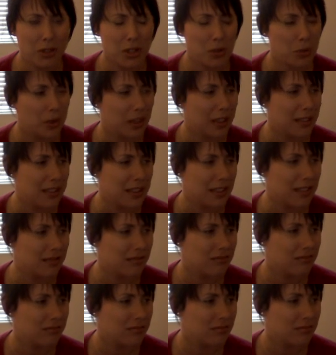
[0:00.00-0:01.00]
Which one is
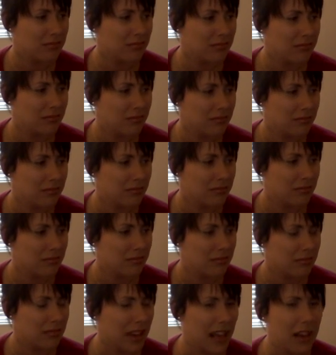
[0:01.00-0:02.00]
it?
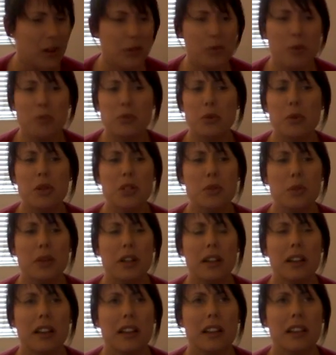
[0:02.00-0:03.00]
I don't remember which
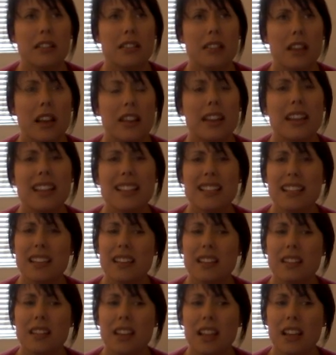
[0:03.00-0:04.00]
one it is. I think it's
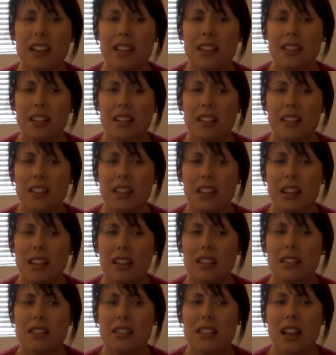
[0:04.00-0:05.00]
Kings
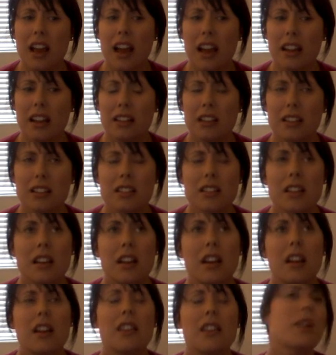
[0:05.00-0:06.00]
Island
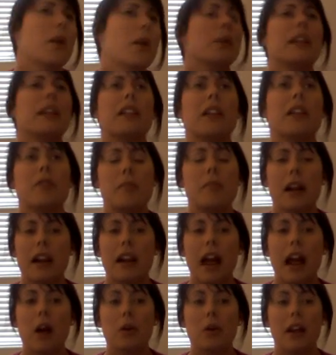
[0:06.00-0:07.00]
that we live about
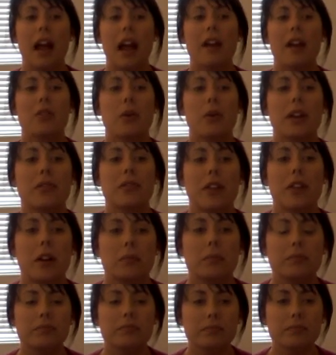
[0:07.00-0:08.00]
an hour and a half away
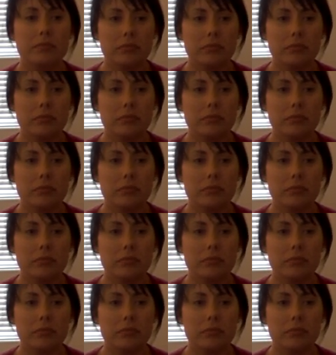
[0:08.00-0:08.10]
from.